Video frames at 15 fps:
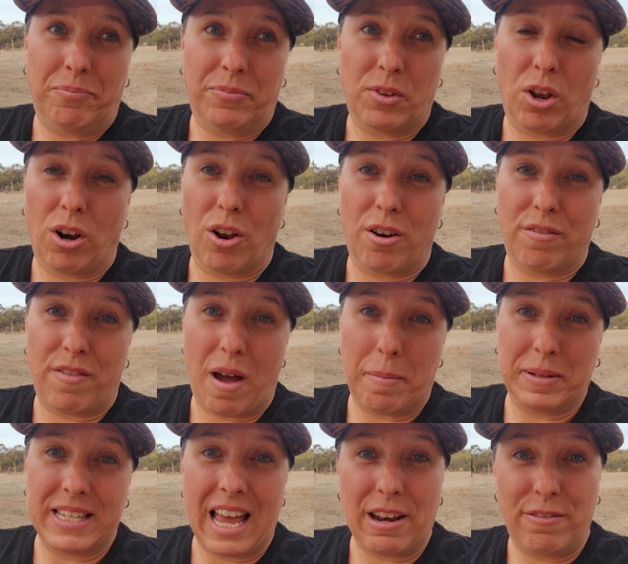not a lot of
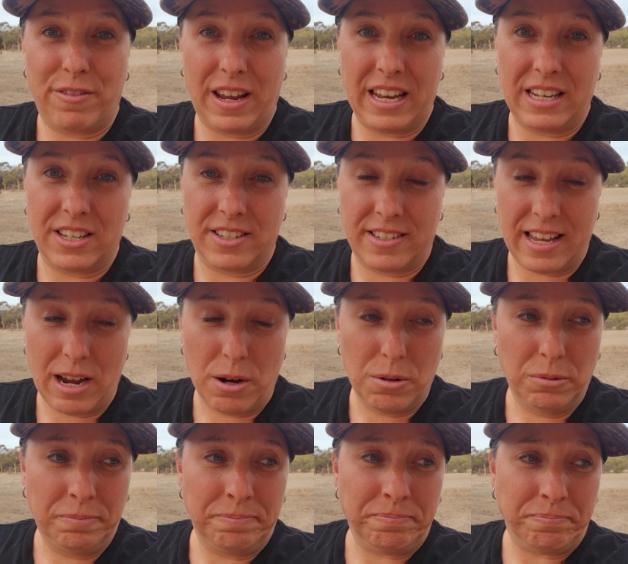farmers had feed to sell,